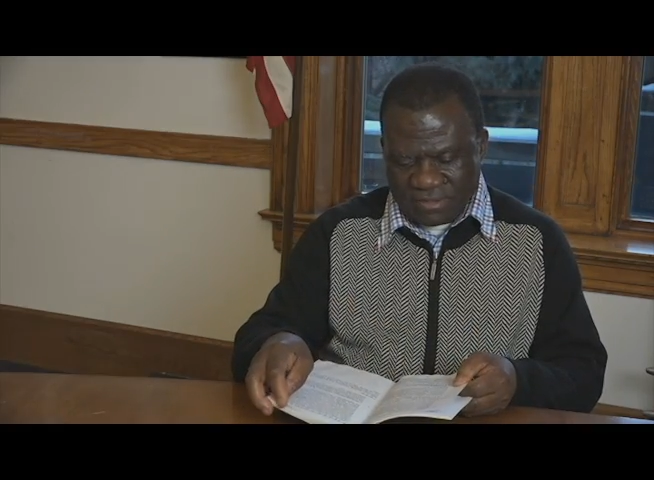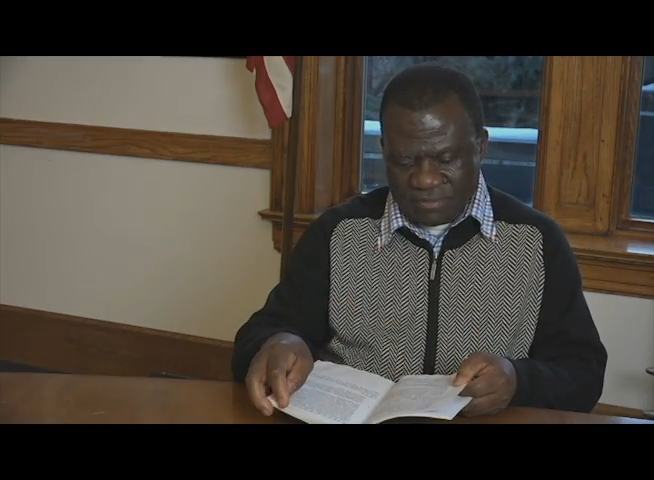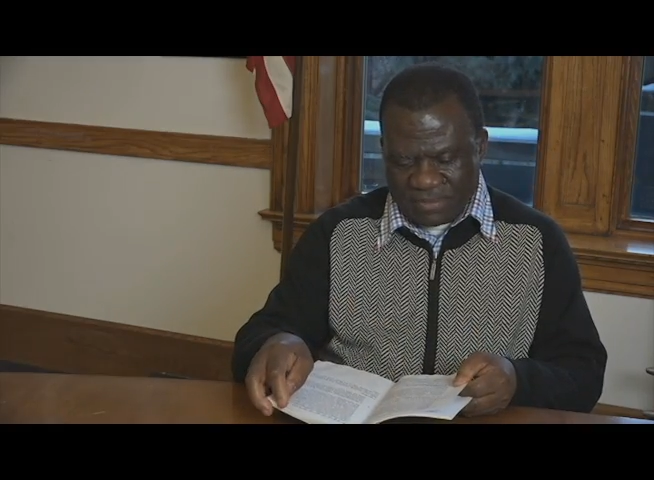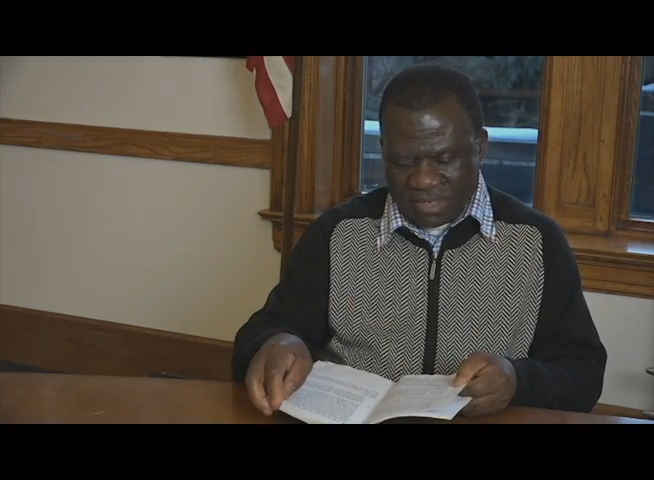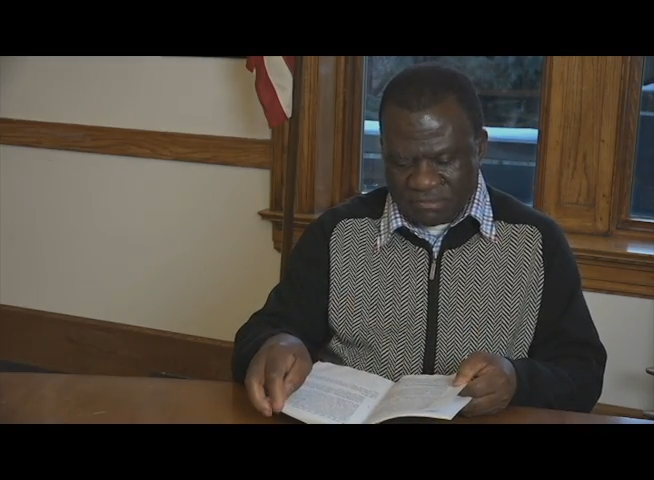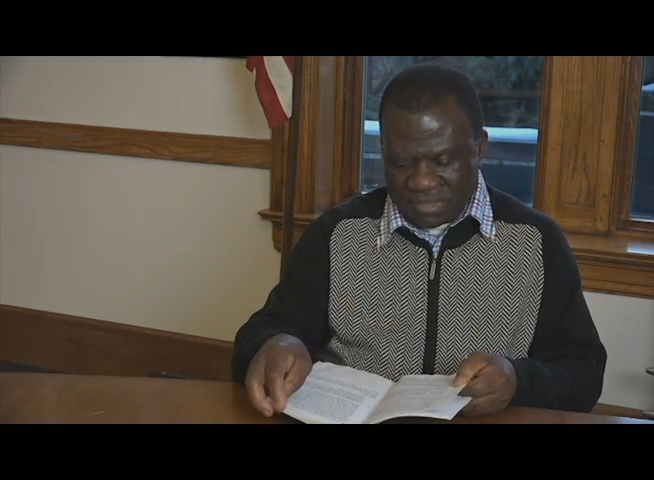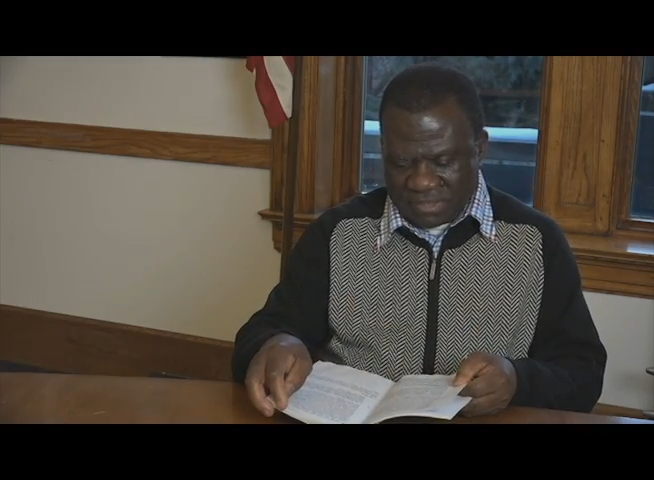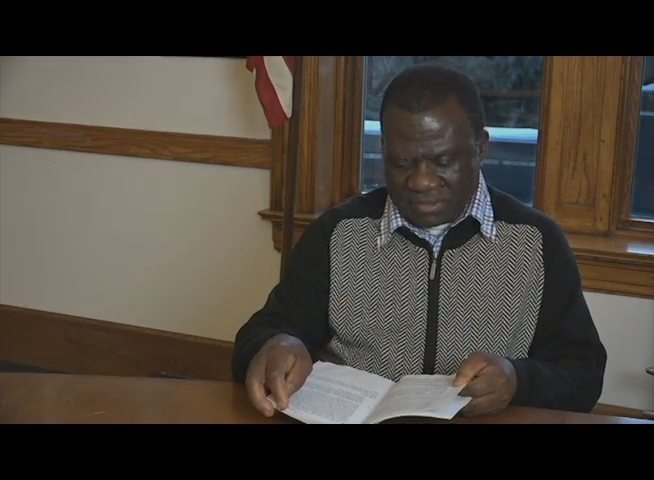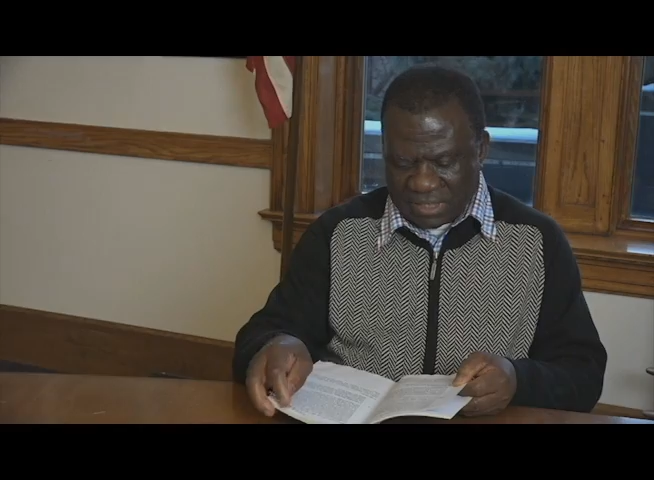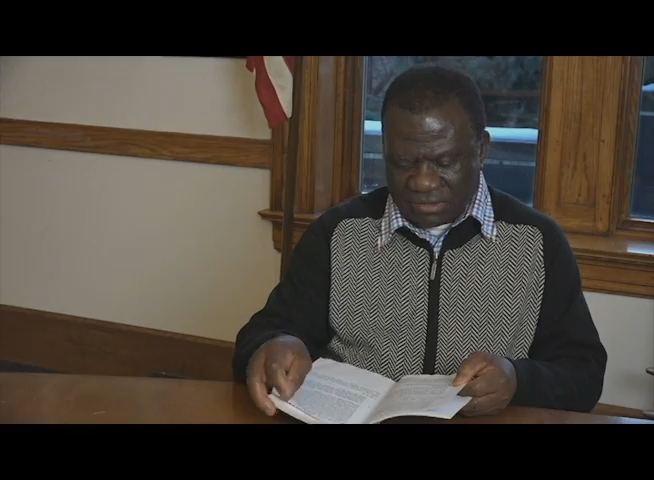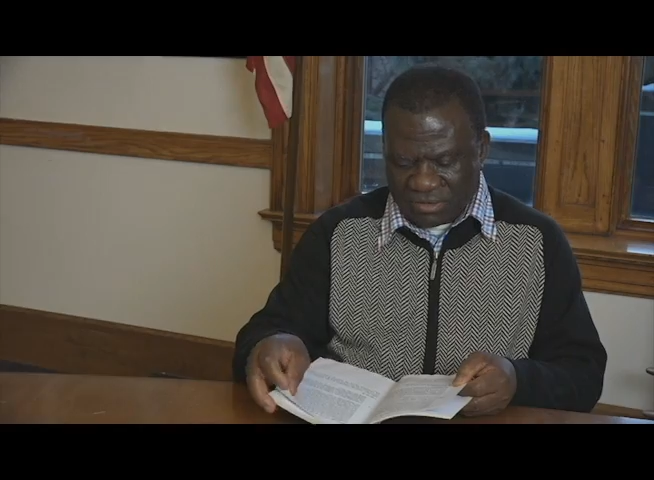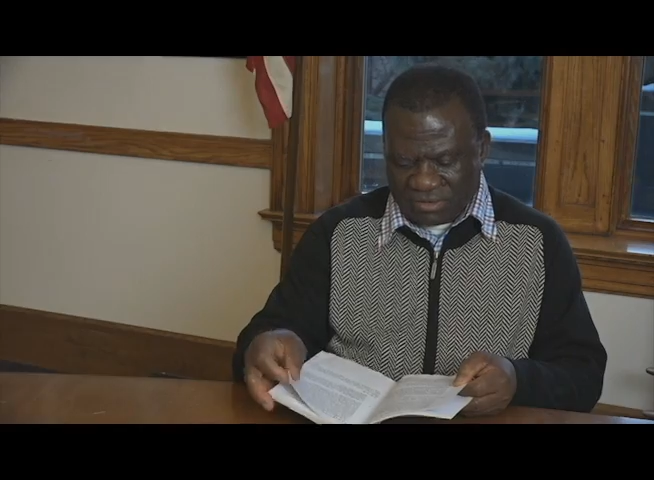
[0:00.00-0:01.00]
department
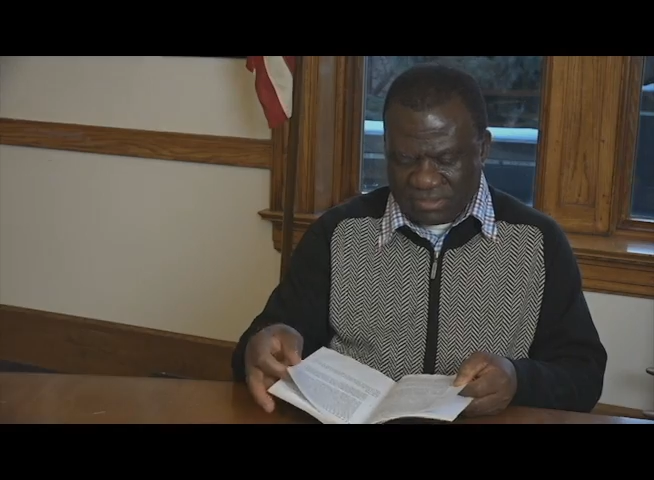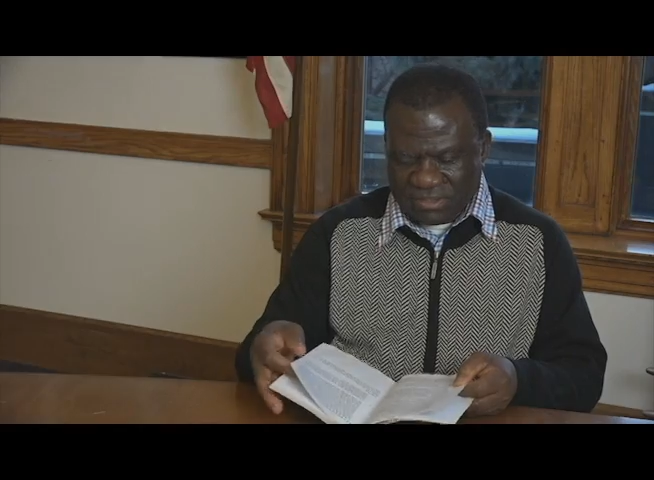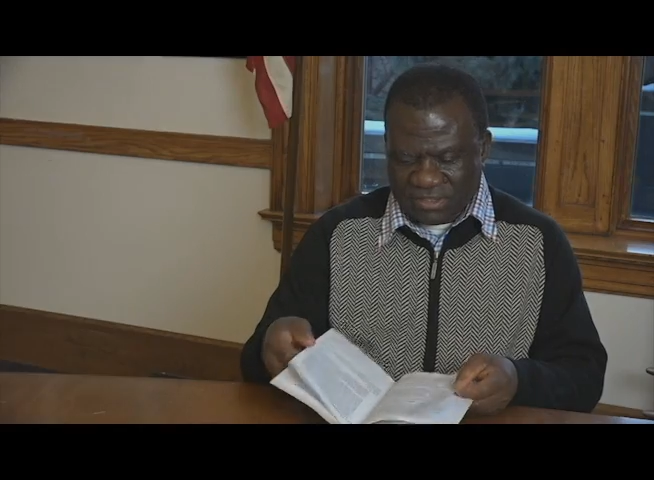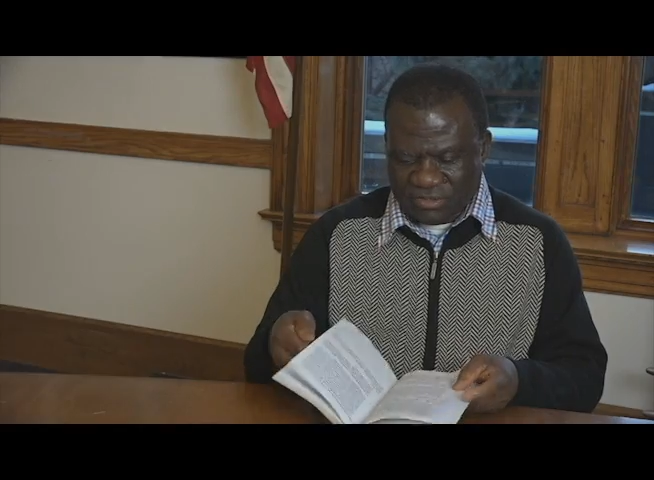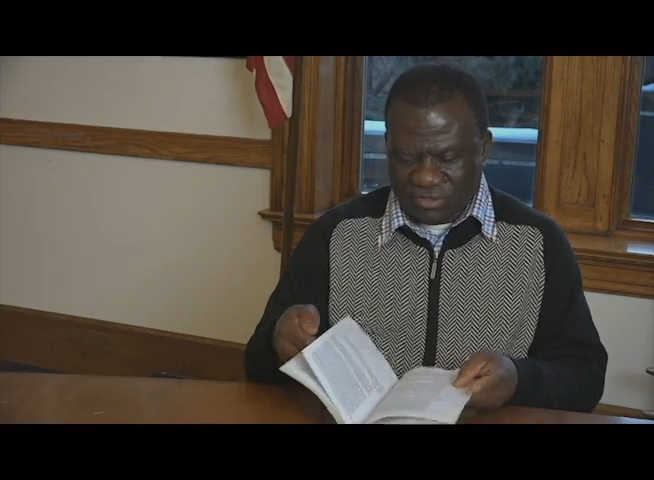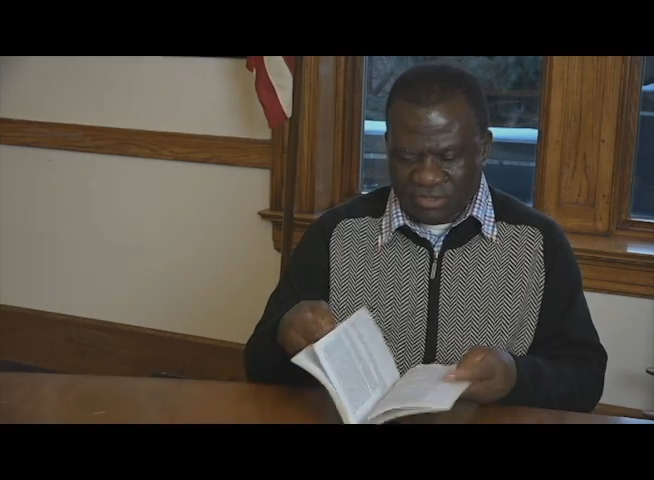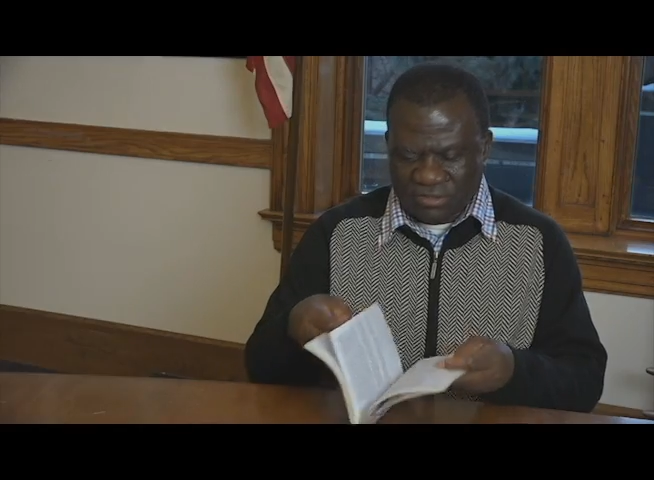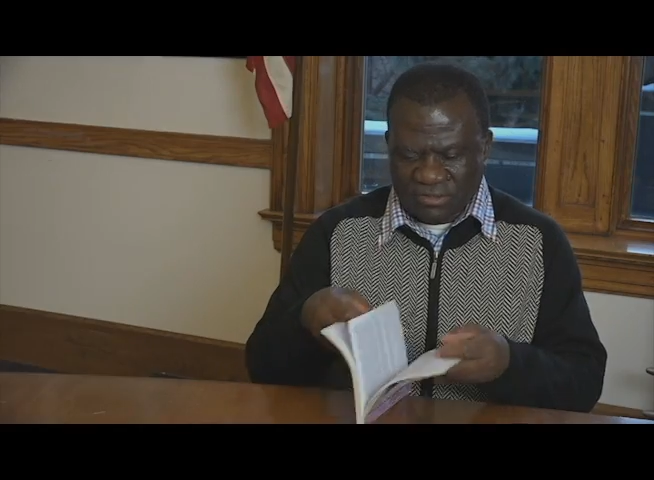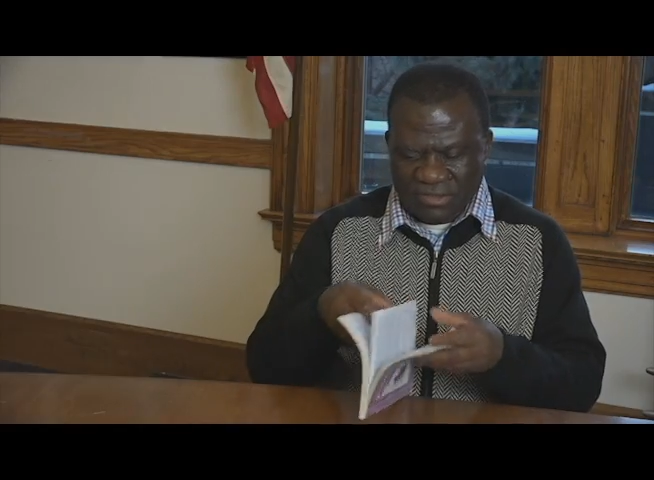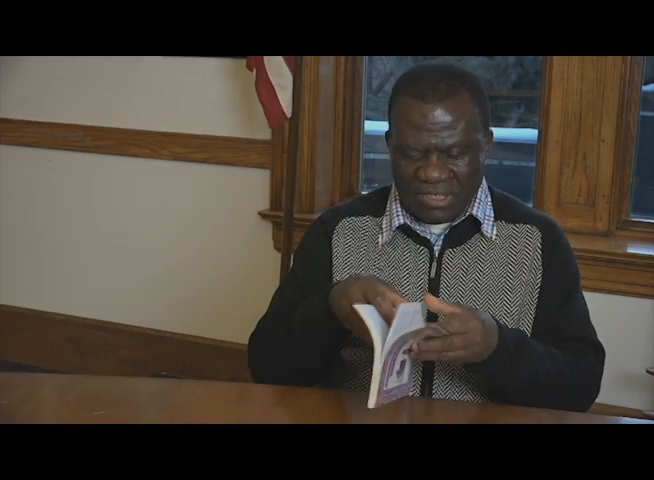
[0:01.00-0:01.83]
and organization